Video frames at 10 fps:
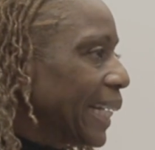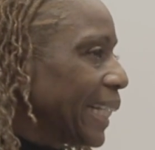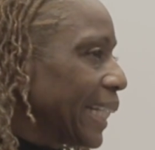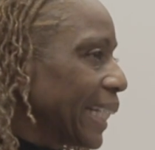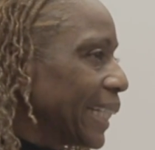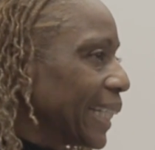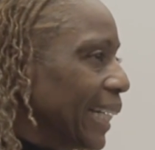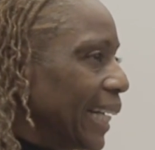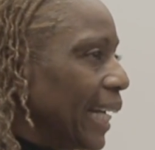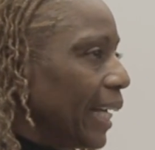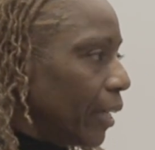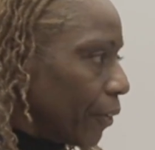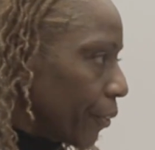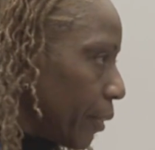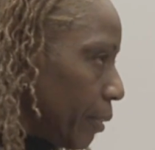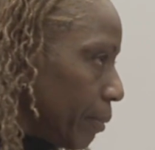and health.